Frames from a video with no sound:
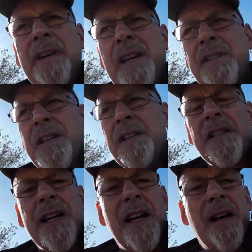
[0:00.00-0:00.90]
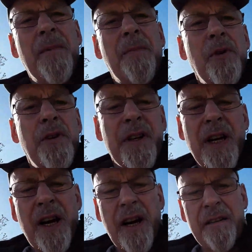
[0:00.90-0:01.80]
as you can tell, I'm not much of a
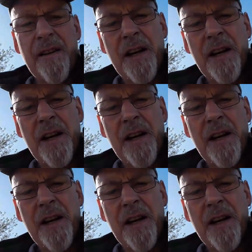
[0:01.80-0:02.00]
gardener.